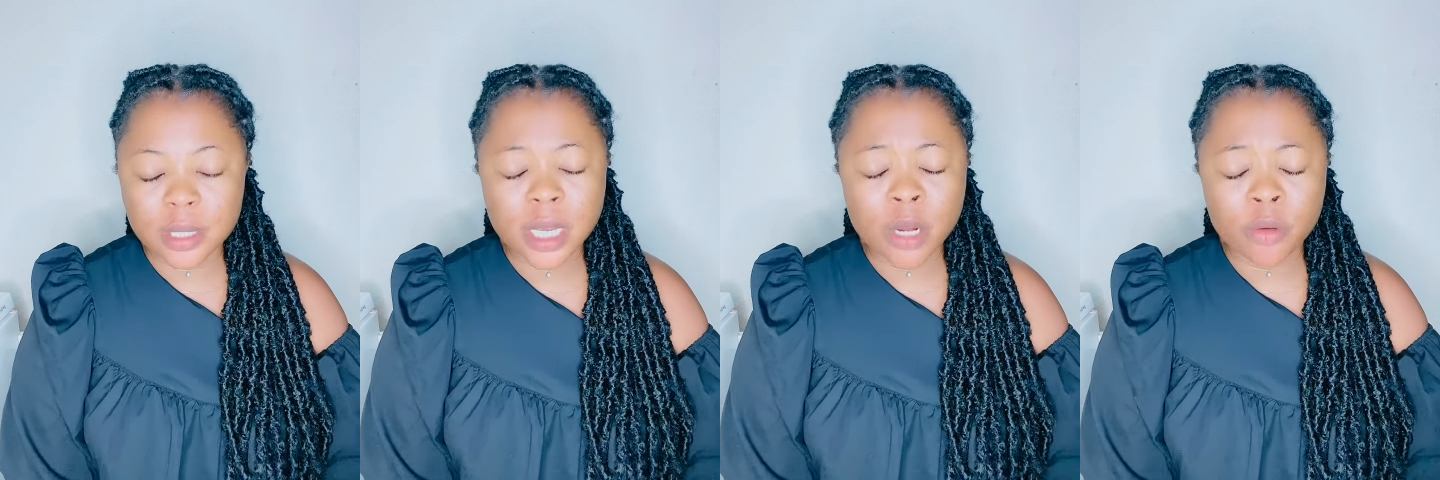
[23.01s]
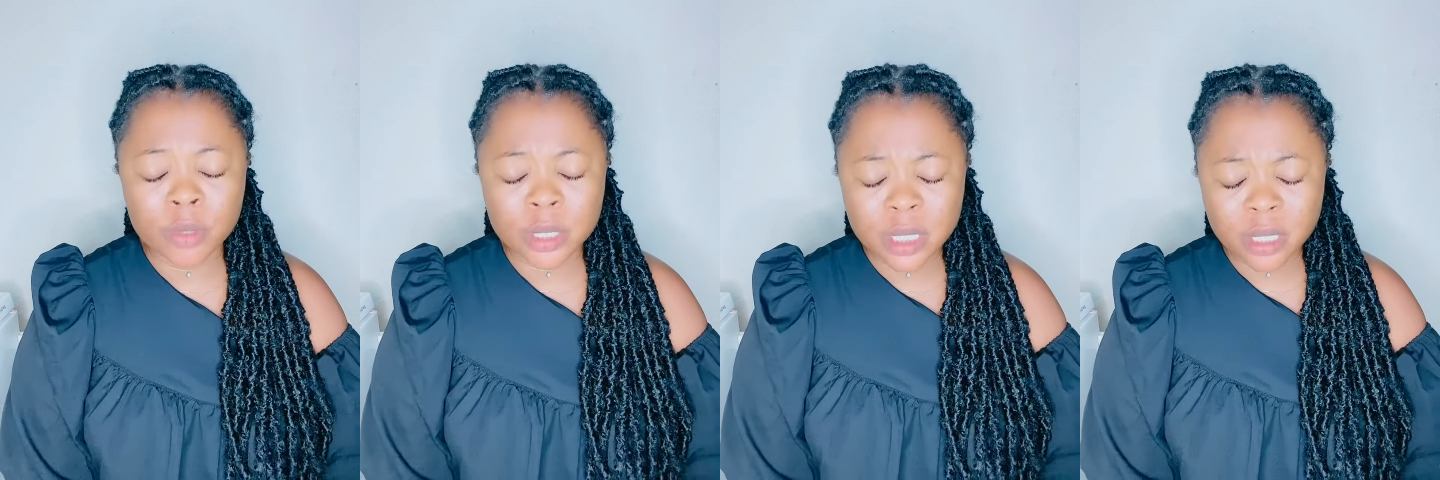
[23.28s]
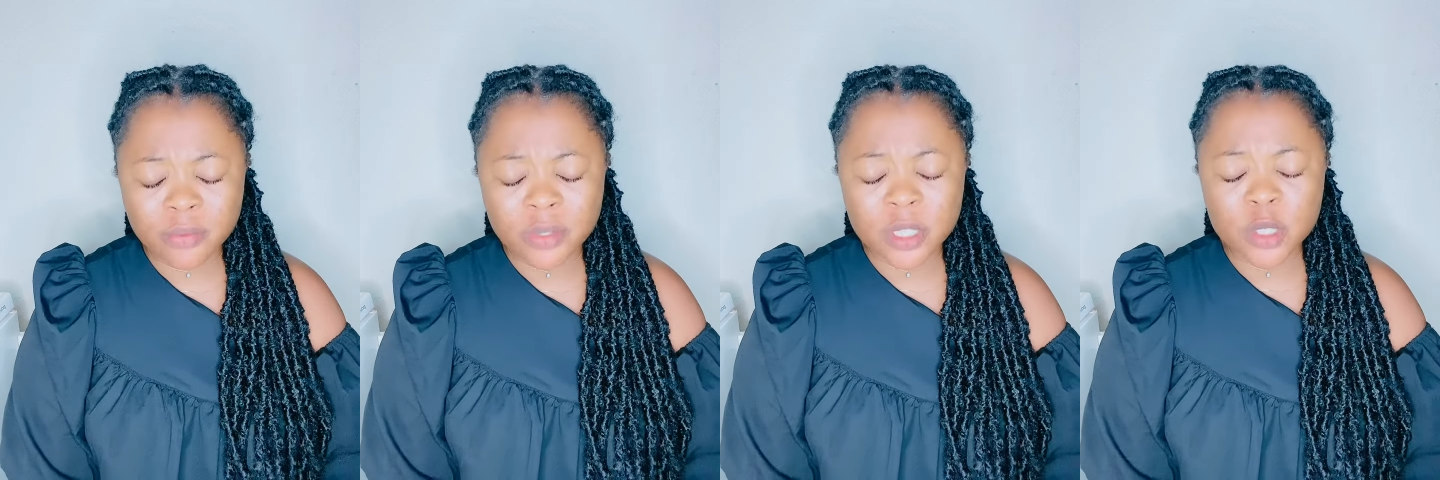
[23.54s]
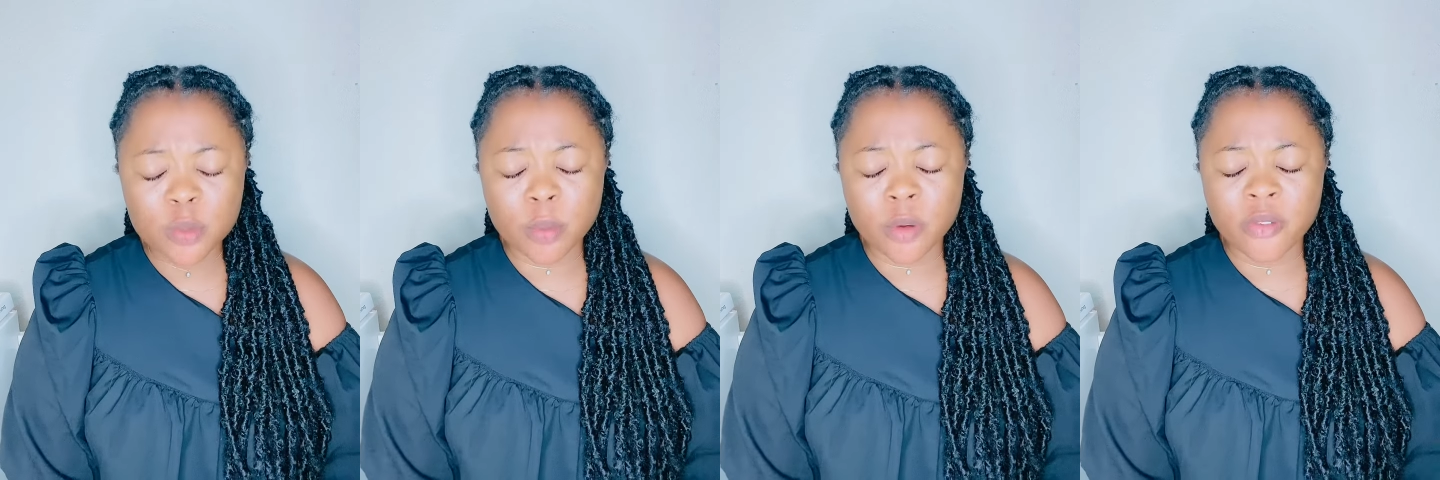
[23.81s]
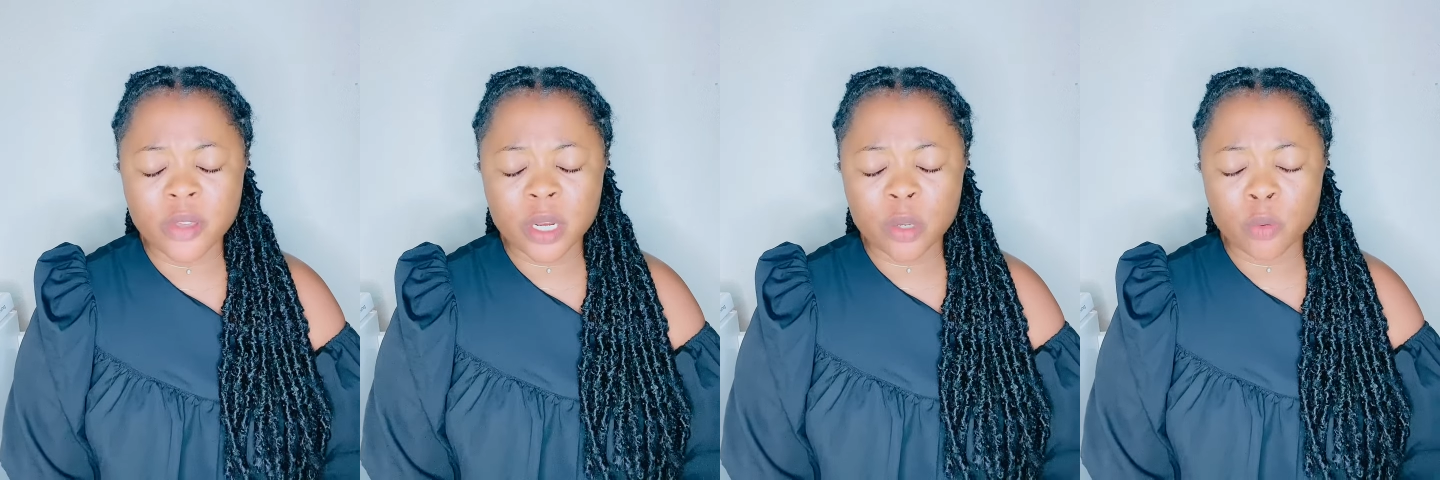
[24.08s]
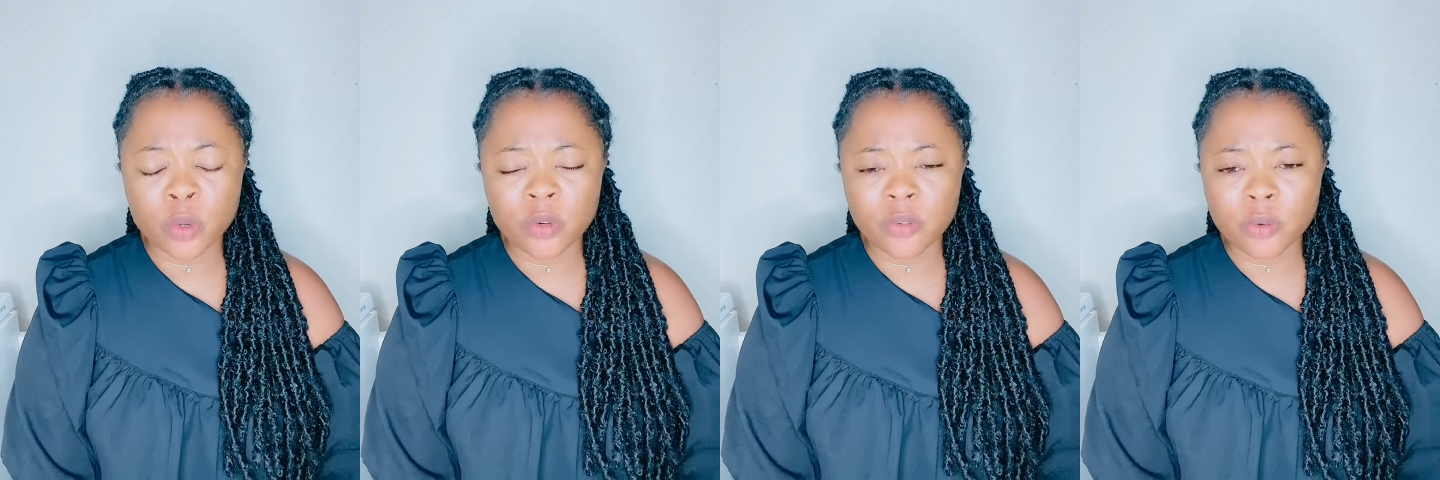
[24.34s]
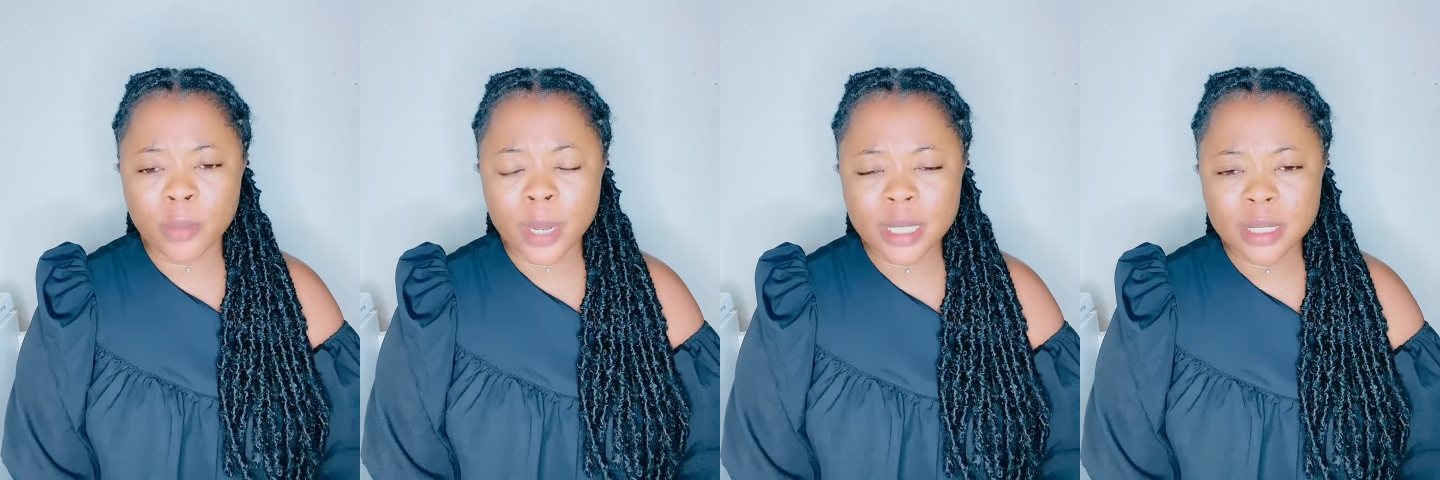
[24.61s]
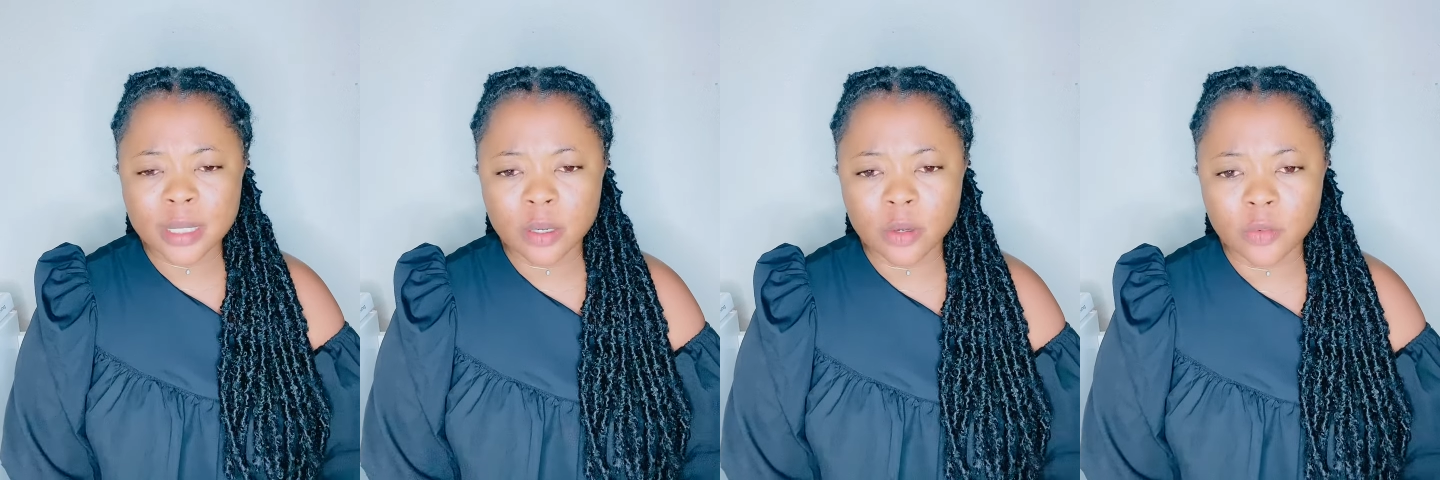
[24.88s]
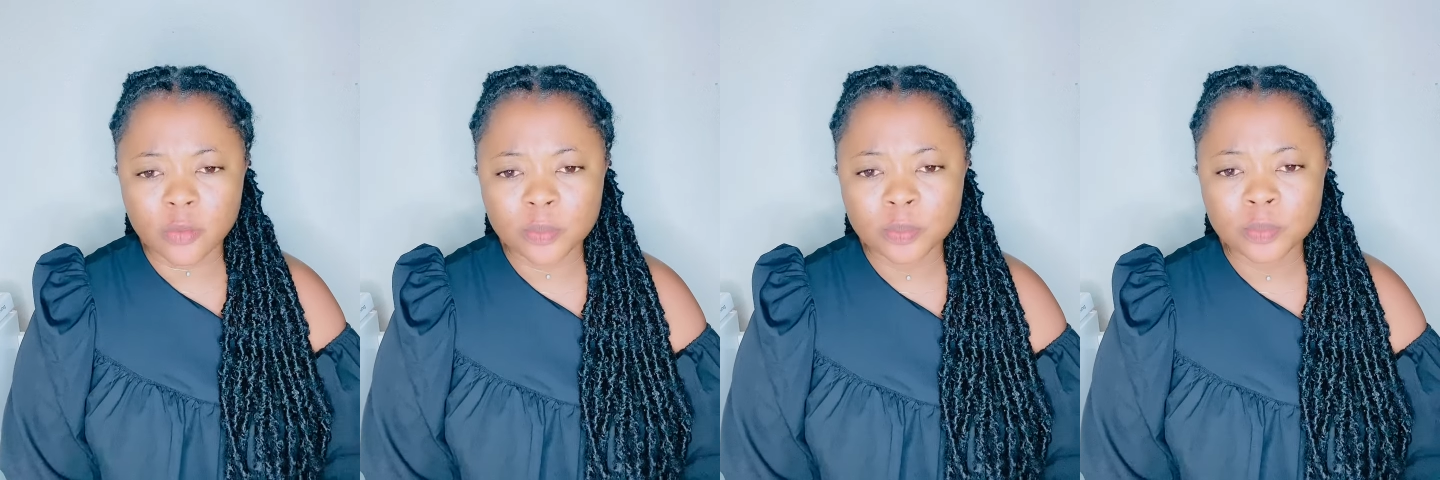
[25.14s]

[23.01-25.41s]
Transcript: I receive this prophetic word for myself.